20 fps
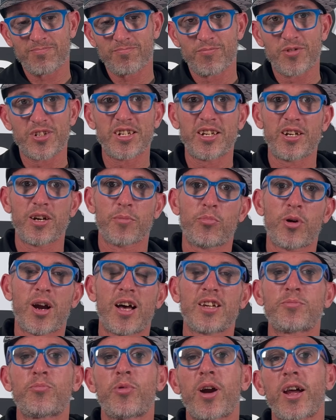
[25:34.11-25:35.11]
particular
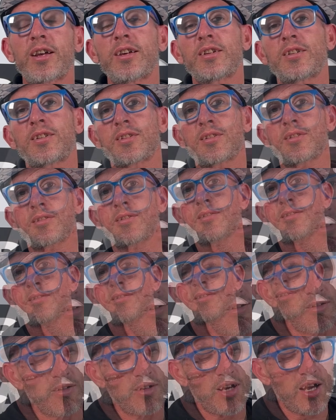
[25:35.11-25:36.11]
price bracket,
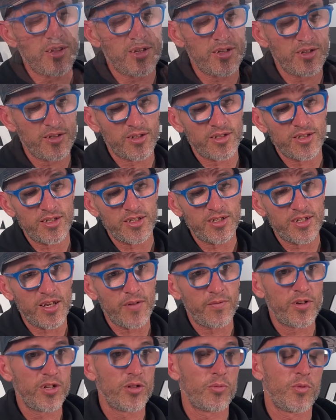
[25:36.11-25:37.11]
I think this is
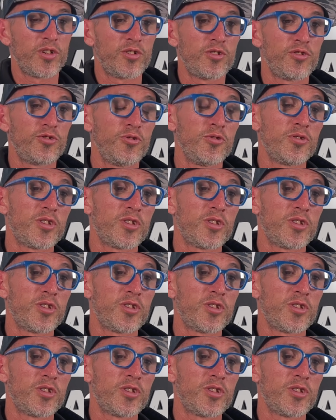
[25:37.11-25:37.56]
definitely the one to choose.